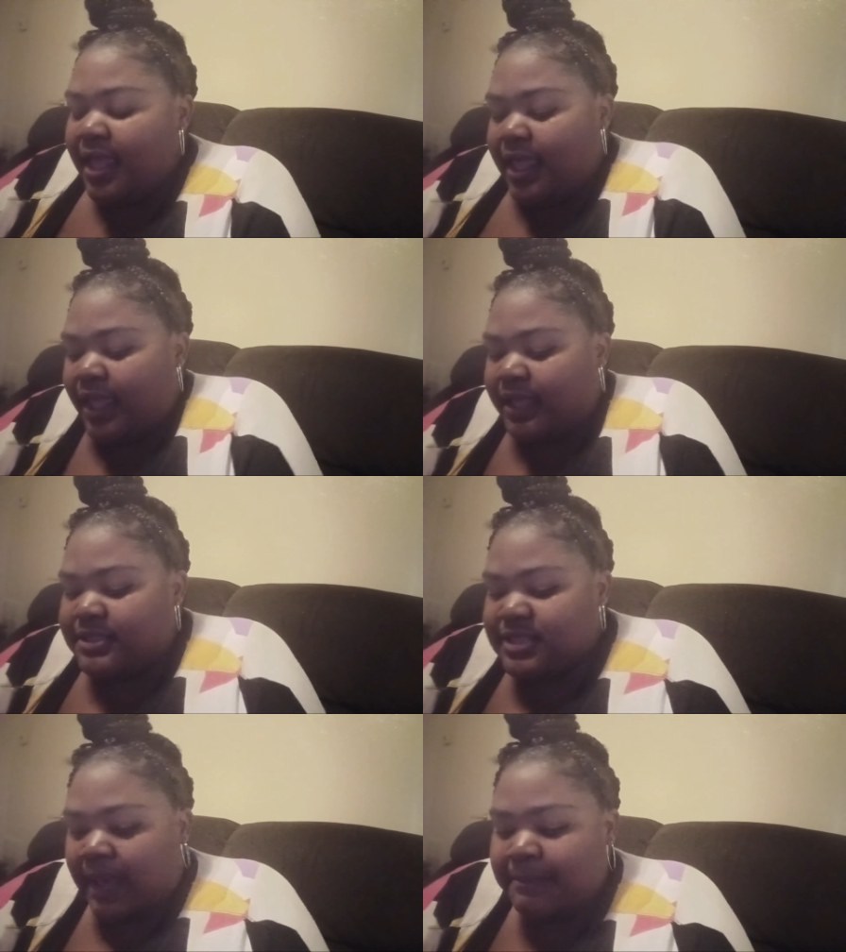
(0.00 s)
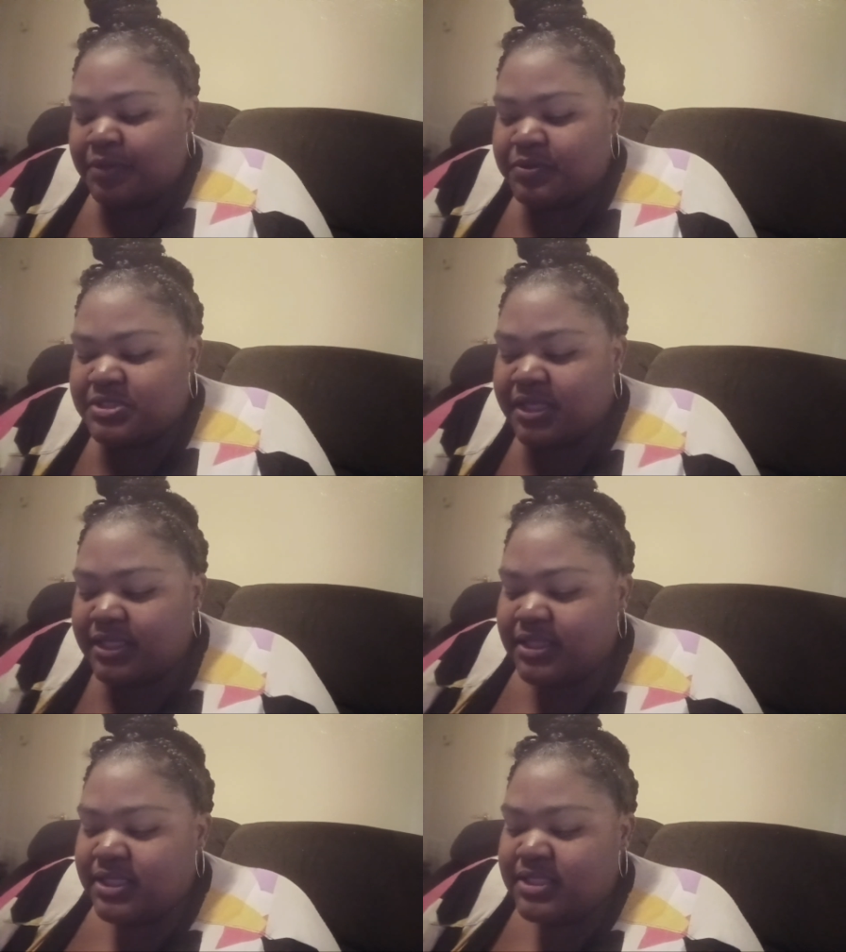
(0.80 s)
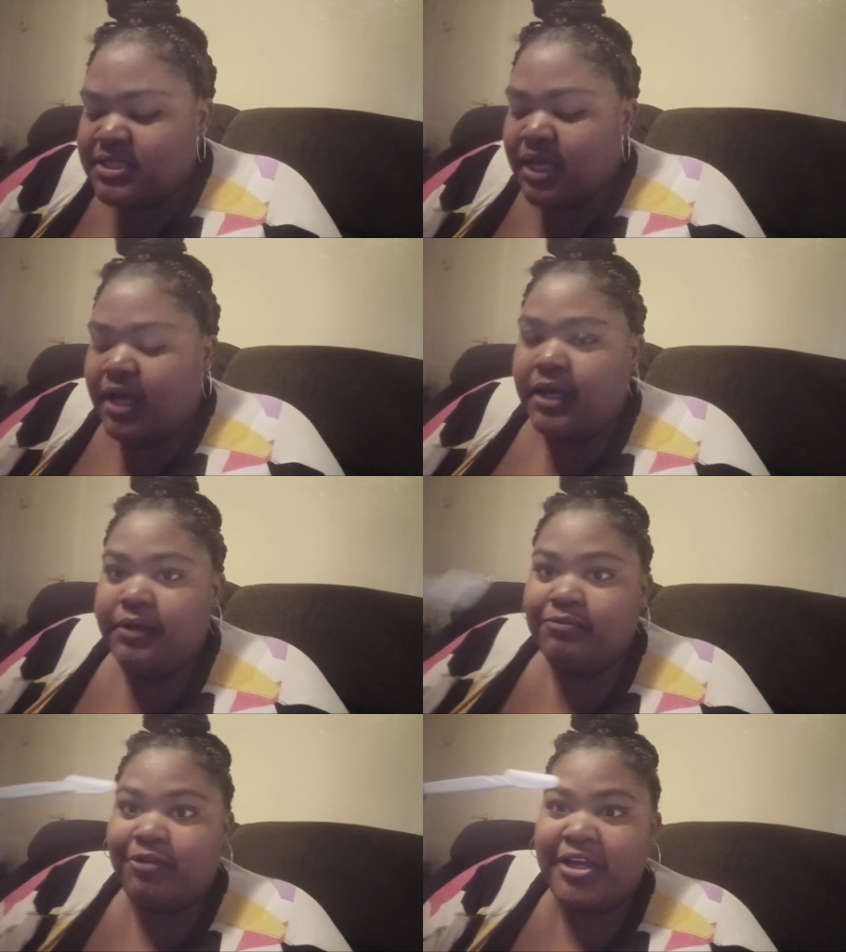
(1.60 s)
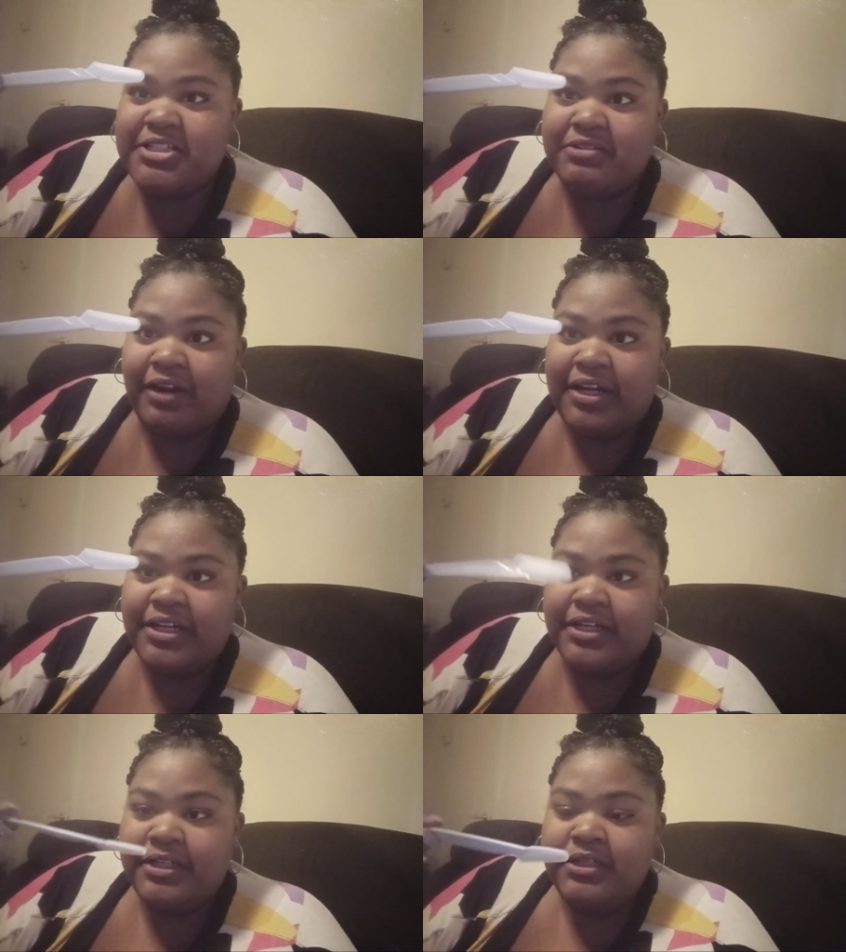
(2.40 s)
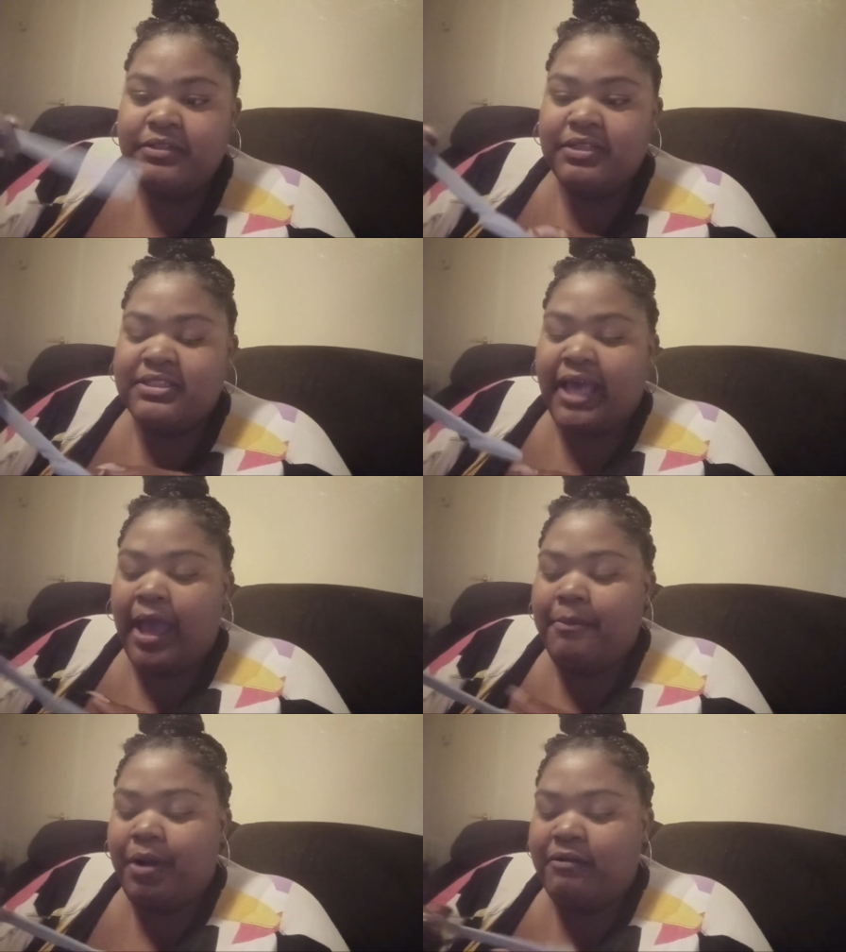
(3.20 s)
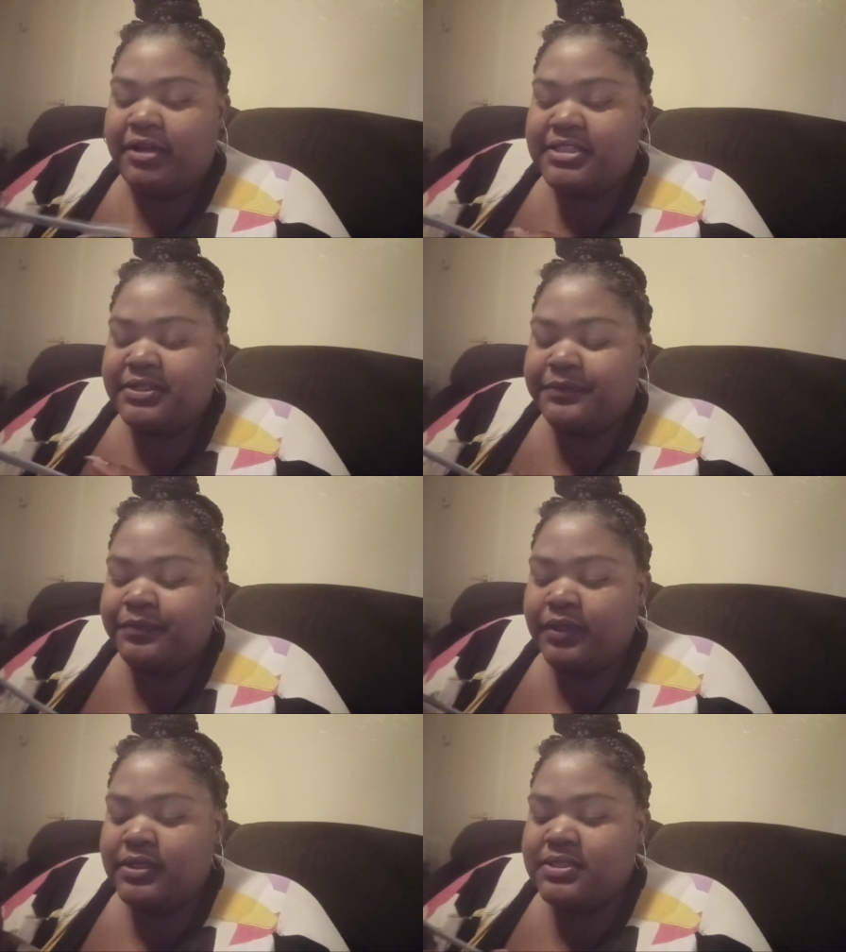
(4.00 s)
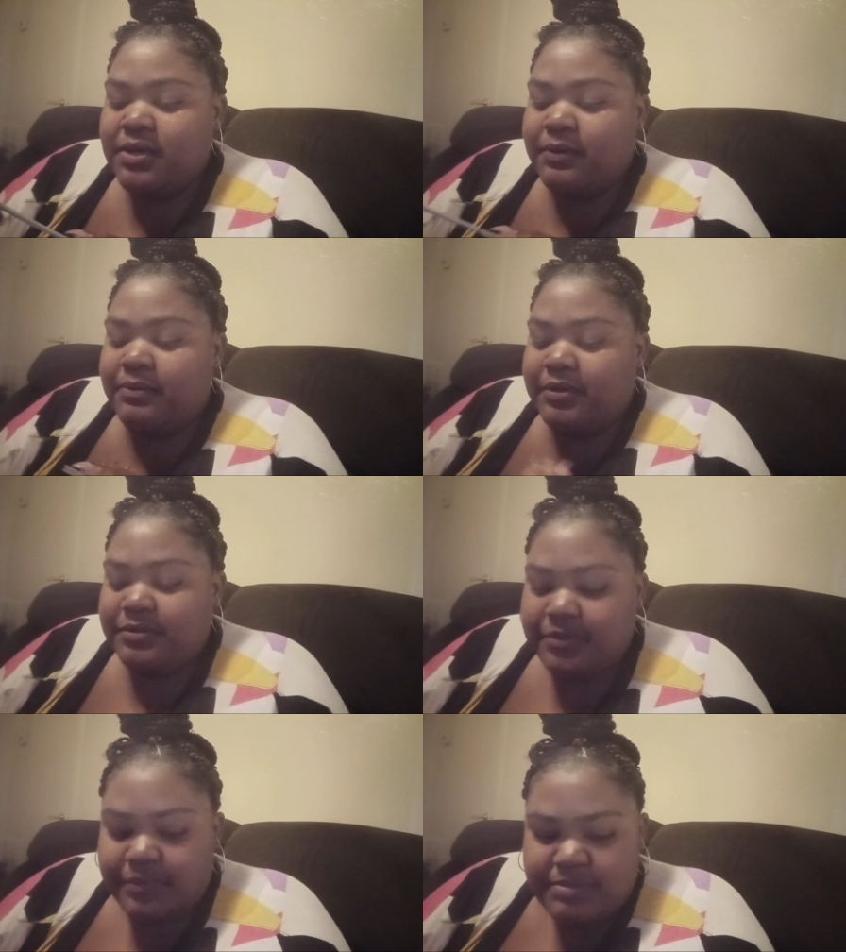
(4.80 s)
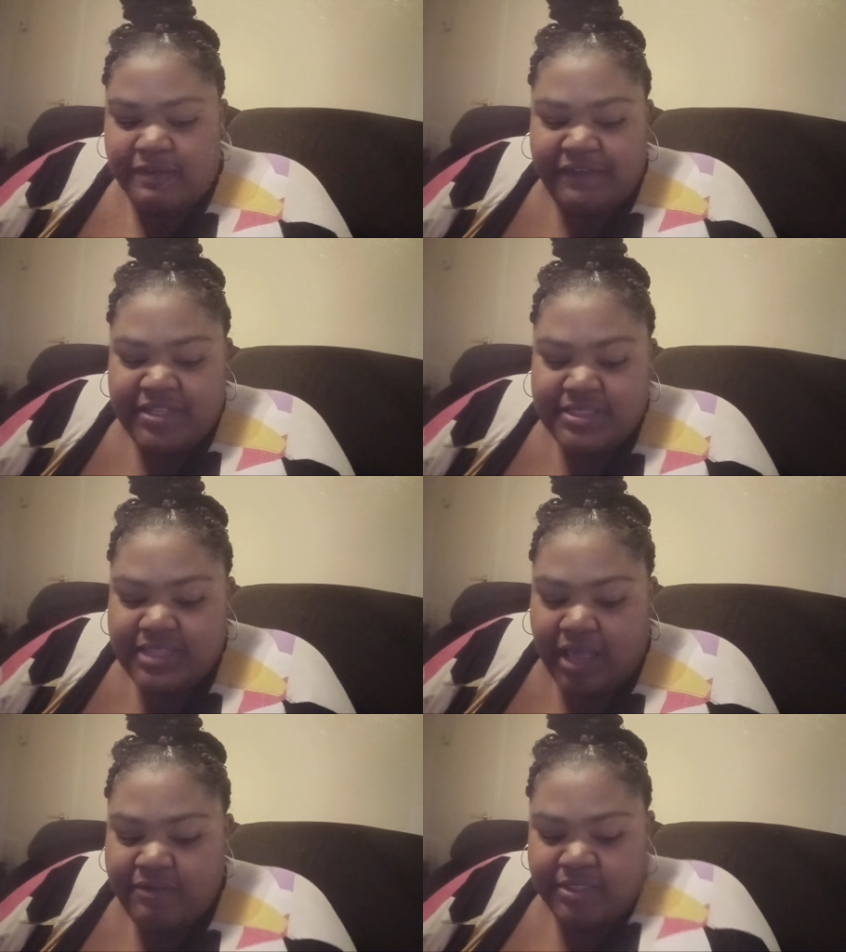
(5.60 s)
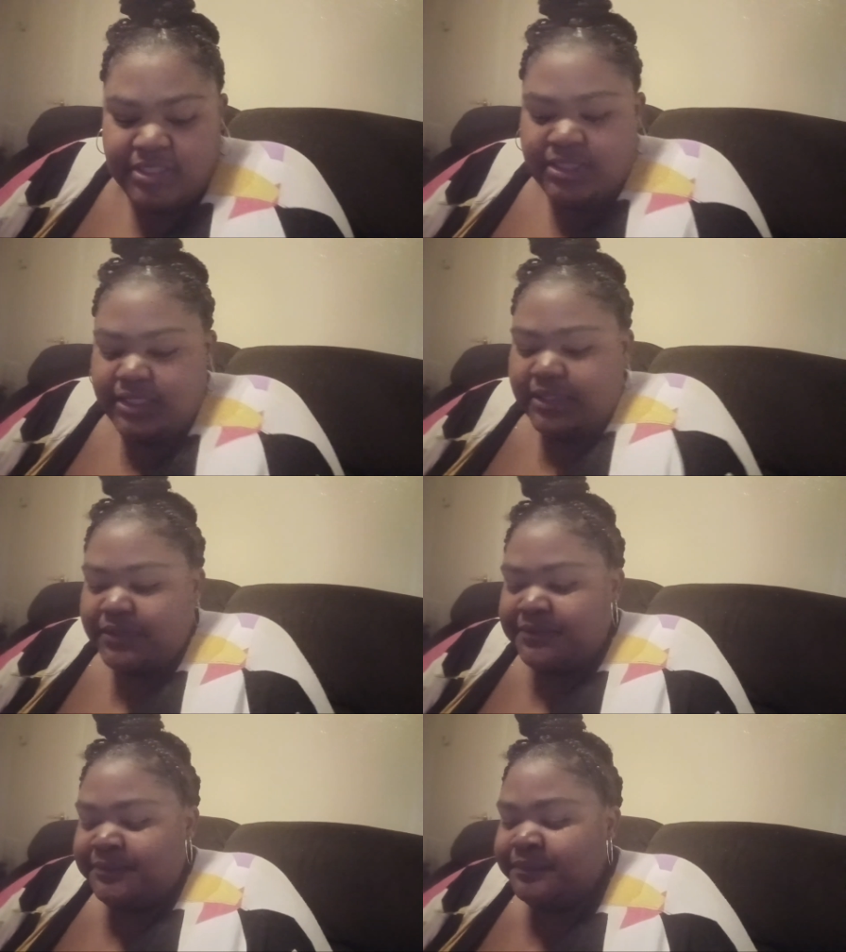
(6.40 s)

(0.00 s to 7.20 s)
And I'm using this um, razor right here, this eyebrow razor. So what I'm gonna do is my face is already clean.